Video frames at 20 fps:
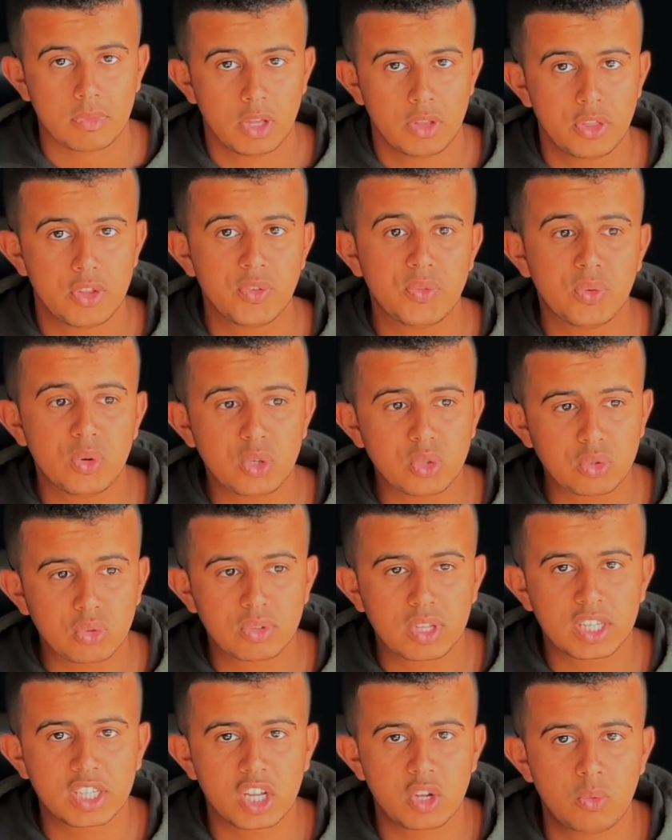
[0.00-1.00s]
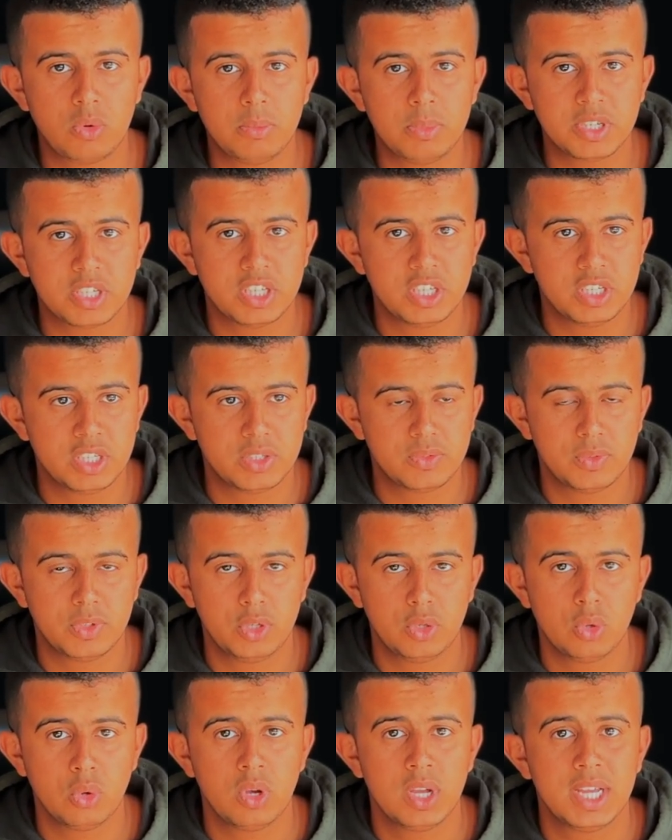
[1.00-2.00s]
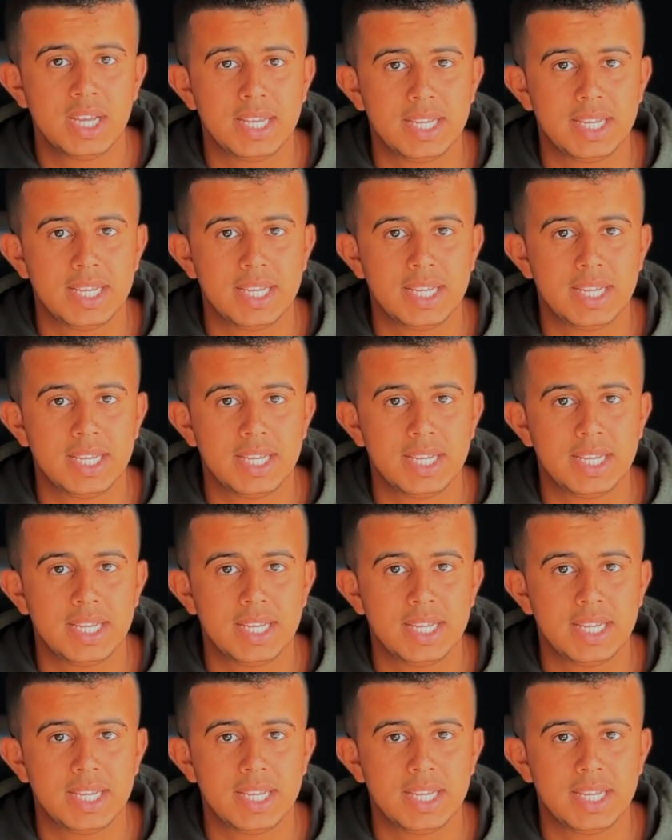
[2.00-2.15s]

The fourth tool that I will mention in this video